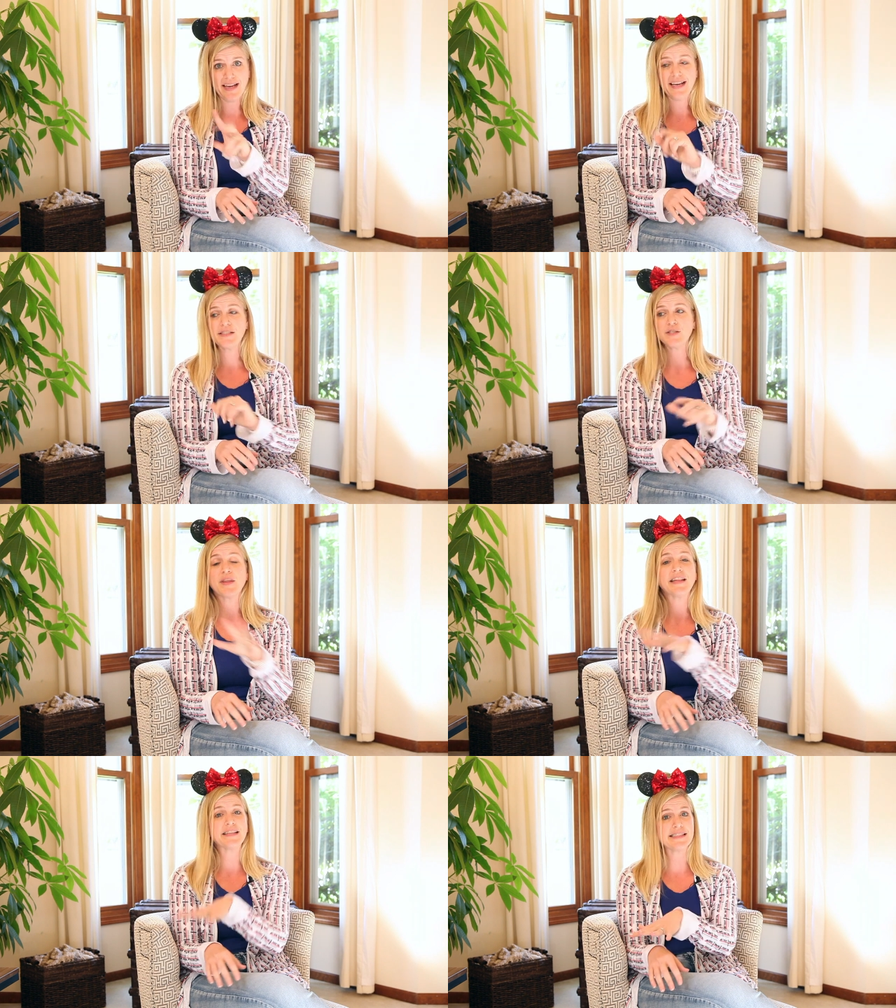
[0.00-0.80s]
so
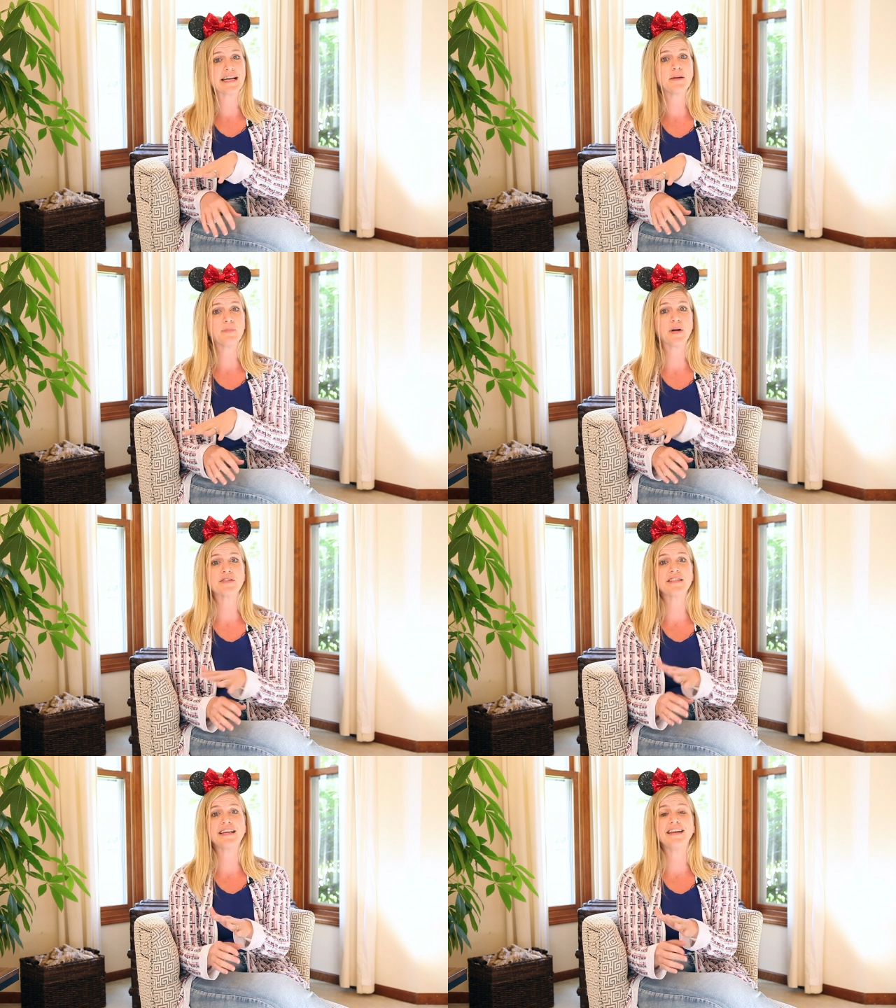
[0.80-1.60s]
that the second
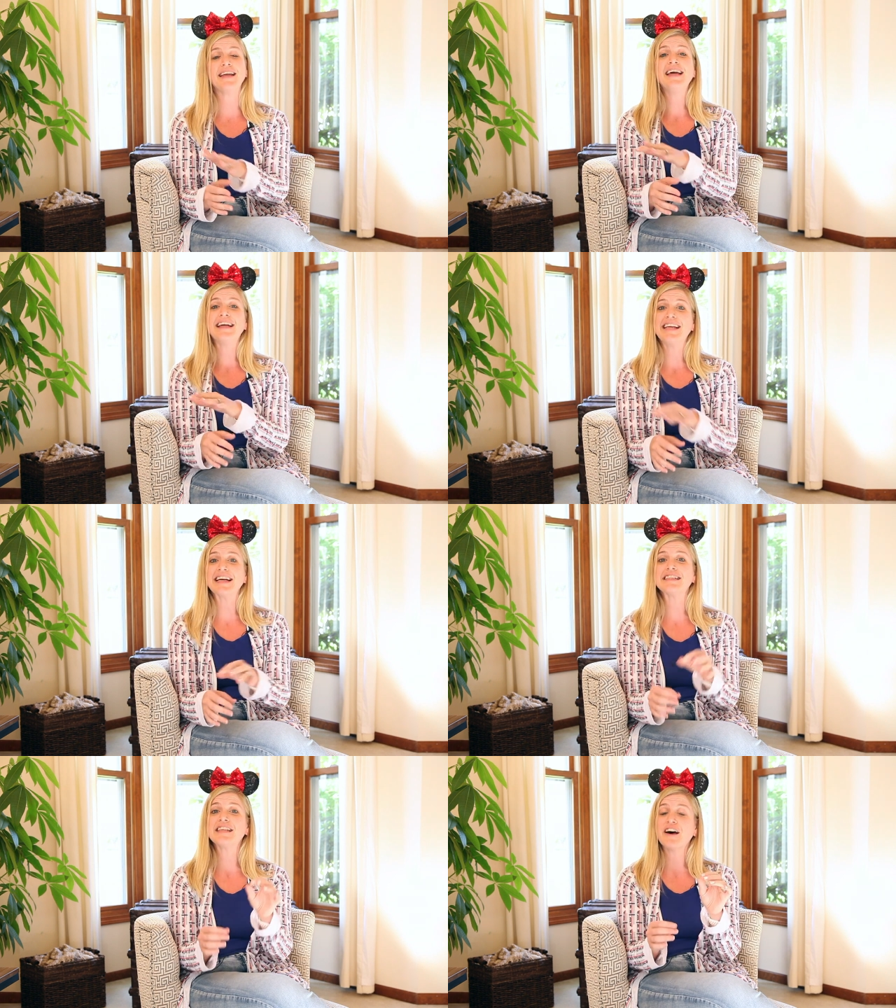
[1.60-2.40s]
person
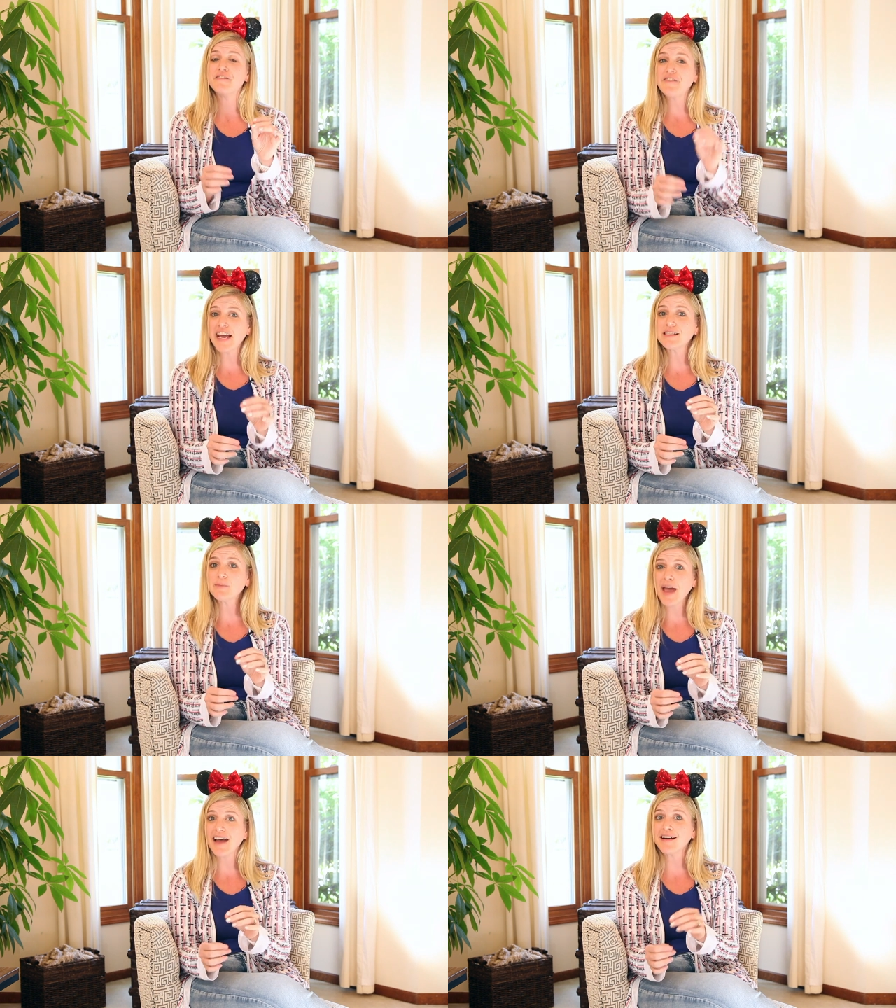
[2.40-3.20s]
gets a fast
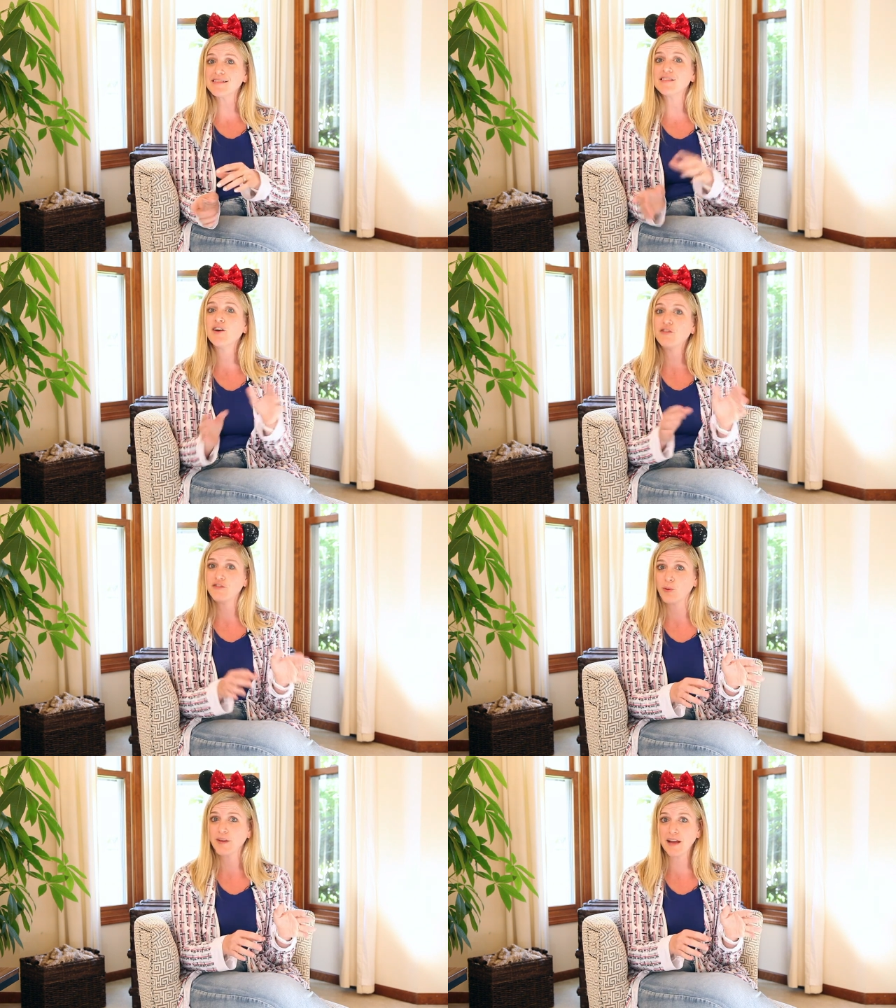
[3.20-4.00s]
pass
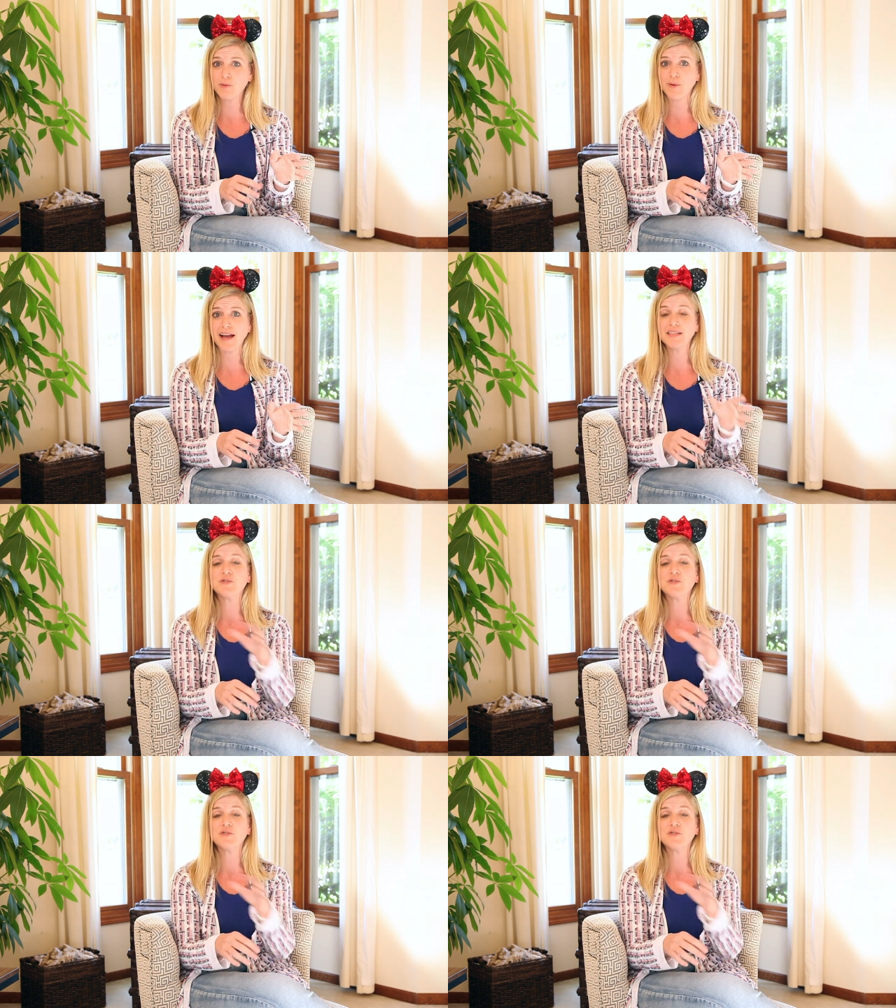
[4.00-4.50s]
for that ride.